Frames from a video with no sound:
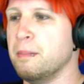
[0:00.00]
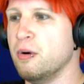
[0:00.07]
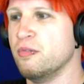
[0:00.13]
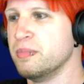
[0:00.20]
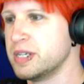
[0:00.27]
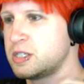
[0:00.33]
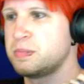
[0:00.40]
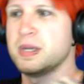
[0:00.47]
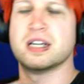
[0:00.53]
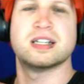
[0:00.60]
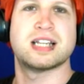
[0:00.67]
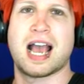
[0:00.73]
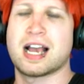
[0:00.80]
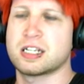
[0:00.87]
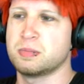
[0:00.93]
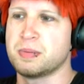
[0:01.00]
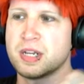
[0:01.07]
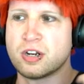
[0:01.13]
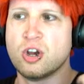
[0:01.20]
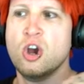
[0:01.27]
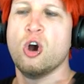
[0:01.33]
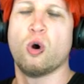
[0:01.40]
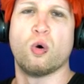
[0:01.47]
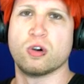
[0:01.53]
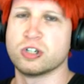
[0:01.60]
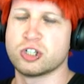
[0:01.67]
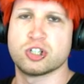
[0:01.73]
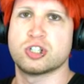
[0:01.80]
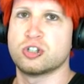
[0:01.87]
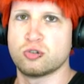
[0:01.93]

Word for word: movement speed, attack speed, or just